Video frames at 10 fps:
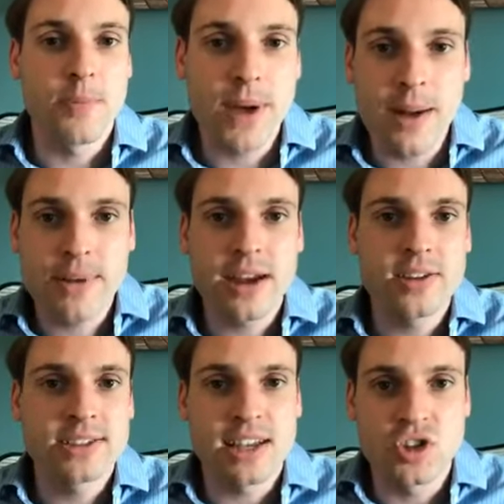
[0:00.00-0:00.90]
Right, Bob
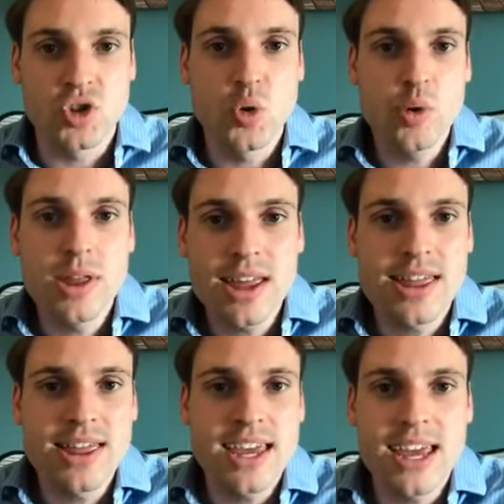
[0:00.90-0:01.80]
Proctor says, do
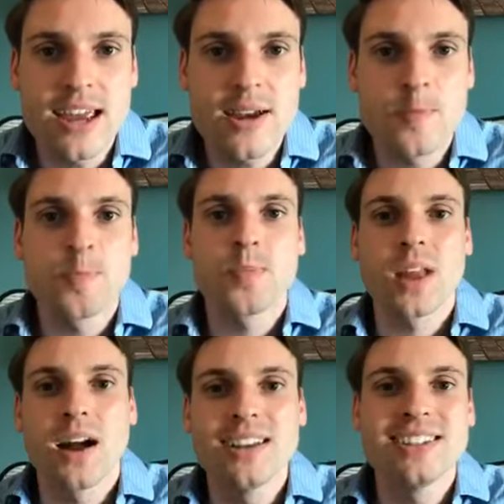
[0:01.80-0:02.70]
the thing
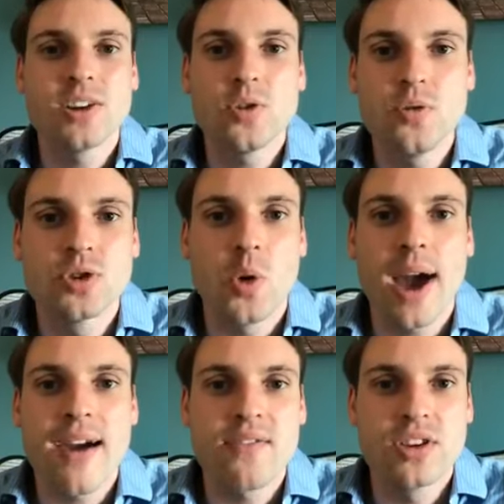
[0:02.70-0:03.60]
until you
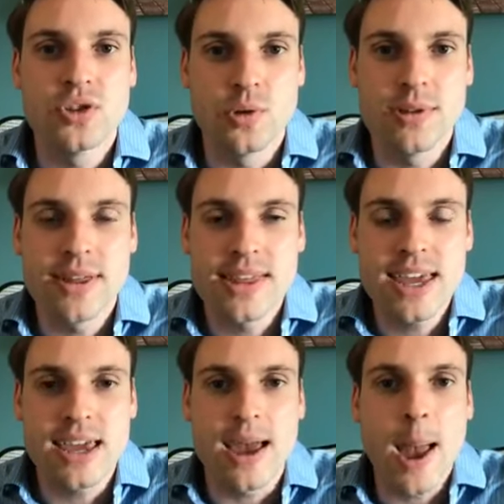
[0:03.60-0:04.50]
don't have to do the
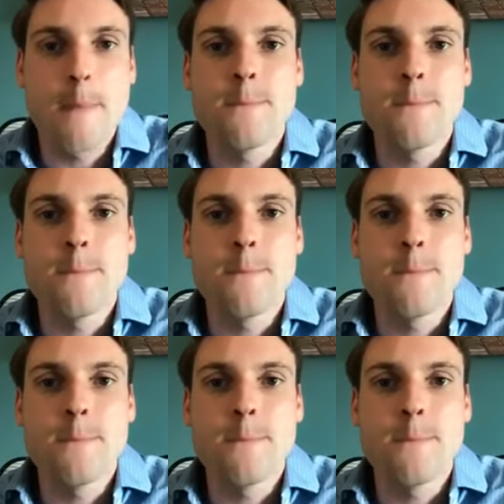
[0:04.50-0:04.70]
thing.